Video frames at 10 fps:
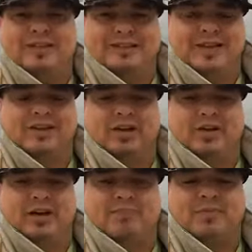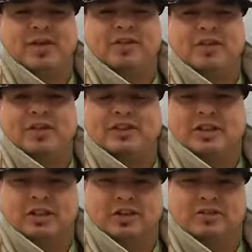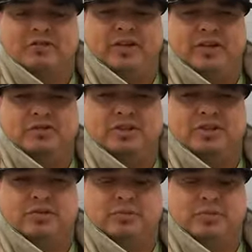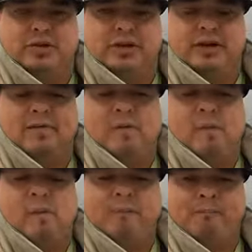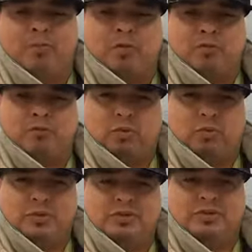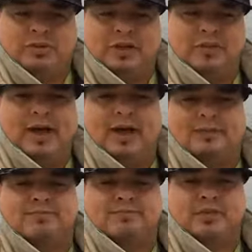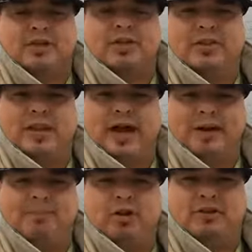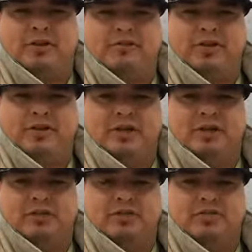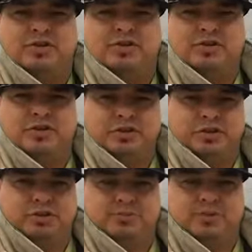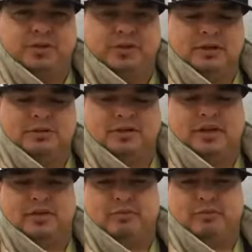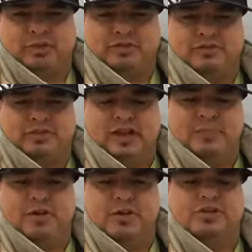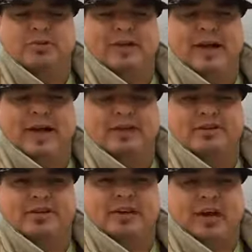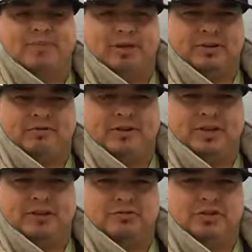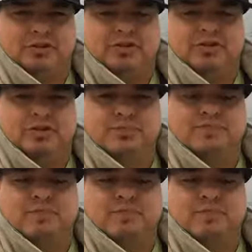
Downloader, and then you can download the video onto your computer. Once you've done that, you can then upload that video onto YouTube. So once you've set up your YouTube account, you can upload the video onto YouTube.